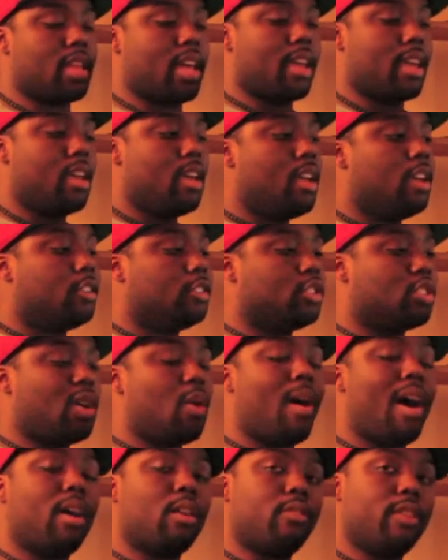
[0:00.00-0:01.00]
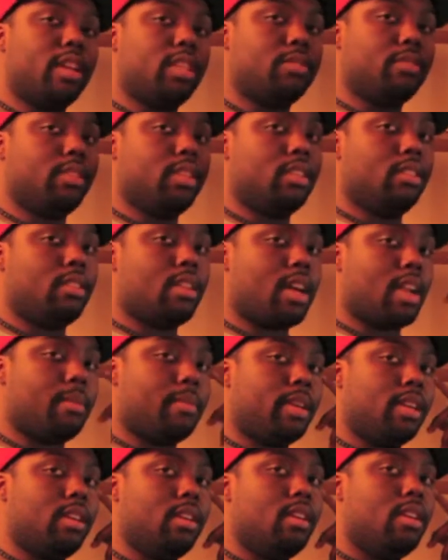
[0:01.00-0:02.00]
Like, just go out gracefully, you know
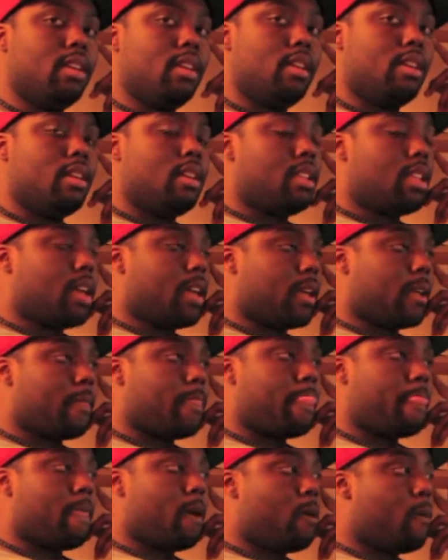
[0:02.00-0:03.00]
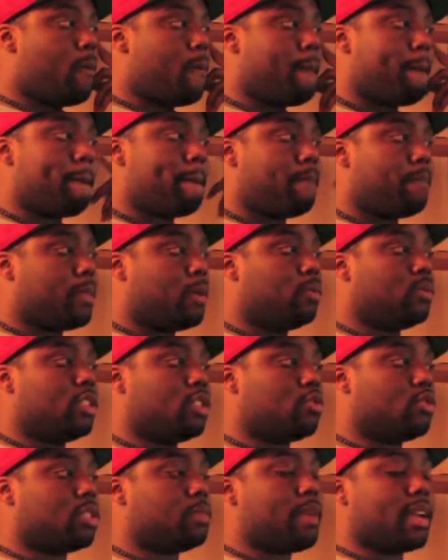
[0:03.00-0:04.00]
what I mean? Like, don't
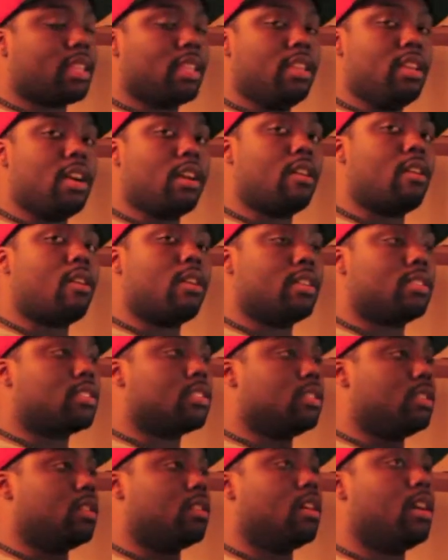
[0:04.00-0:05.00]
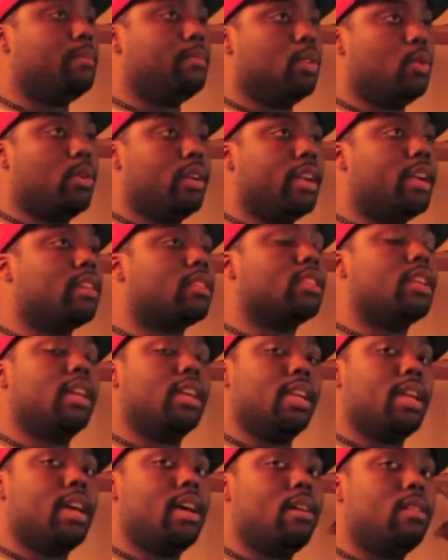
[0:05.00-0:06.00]
disrespect the younger artists because they're up doing their
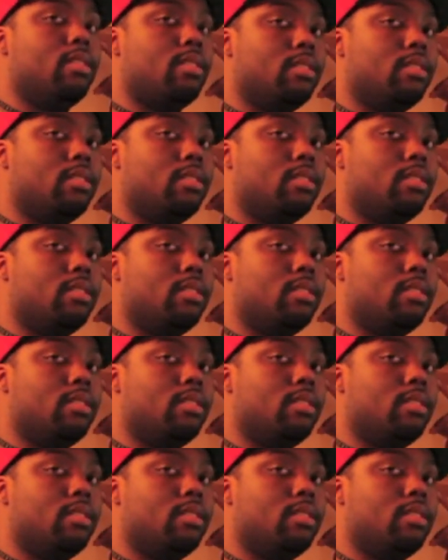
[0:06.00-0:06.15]
thing now.